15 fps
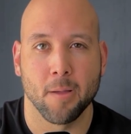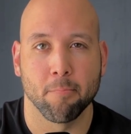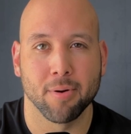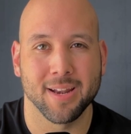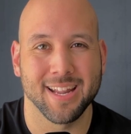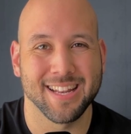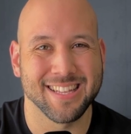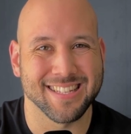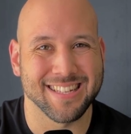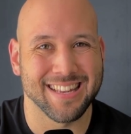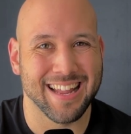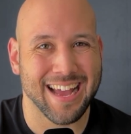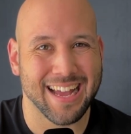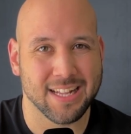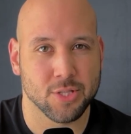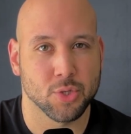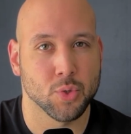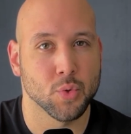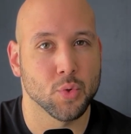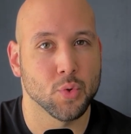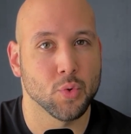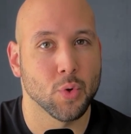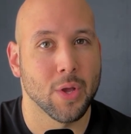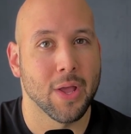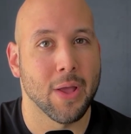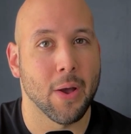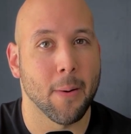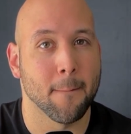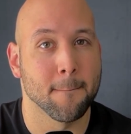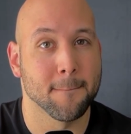but it is not to
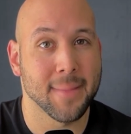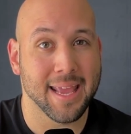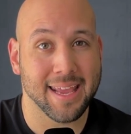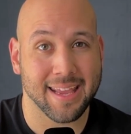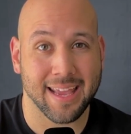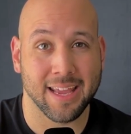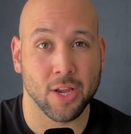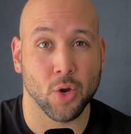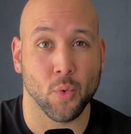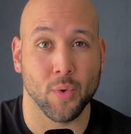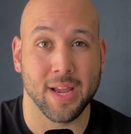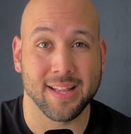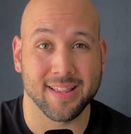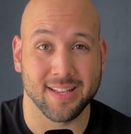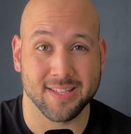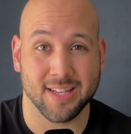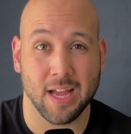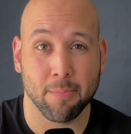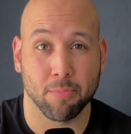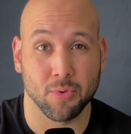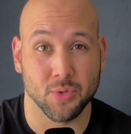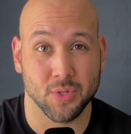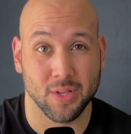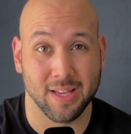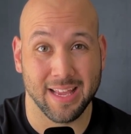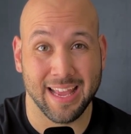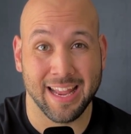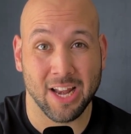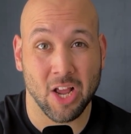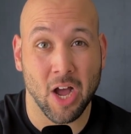make and create disciples
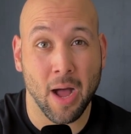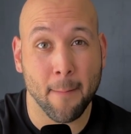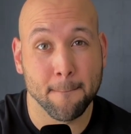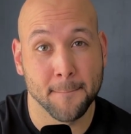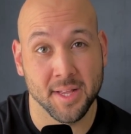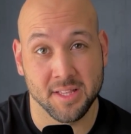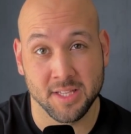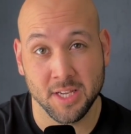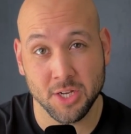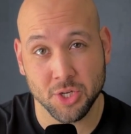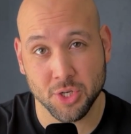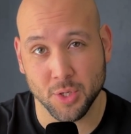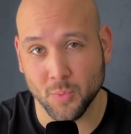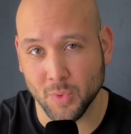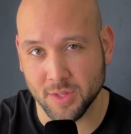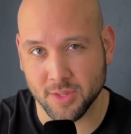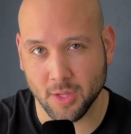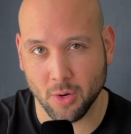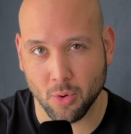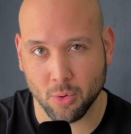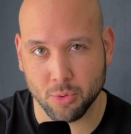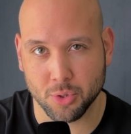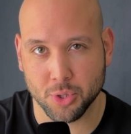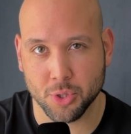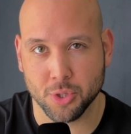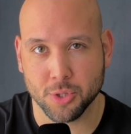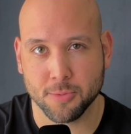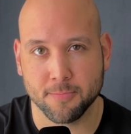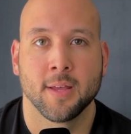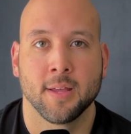in competition with the local church.